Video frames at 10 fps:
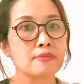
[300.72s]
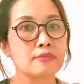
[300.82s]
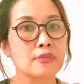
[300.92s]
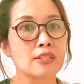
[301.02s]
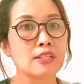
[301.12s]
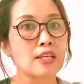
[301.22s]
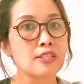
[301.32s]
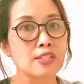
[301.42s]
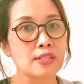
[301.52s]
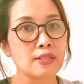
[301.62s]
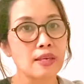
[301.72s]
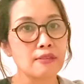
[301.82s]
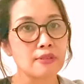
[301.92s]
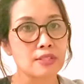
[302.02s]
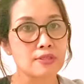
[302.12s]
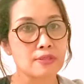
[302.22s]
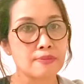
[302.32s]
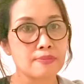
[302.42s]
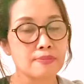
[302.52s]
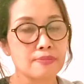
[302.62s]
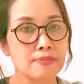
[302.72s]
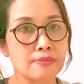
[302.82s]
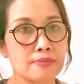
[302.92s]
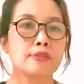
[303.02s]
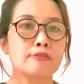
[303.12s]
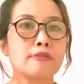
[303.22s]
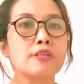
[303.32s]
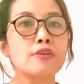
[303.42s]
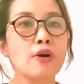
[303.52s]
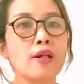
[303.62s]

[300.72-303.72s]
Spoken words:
an additional language. When you call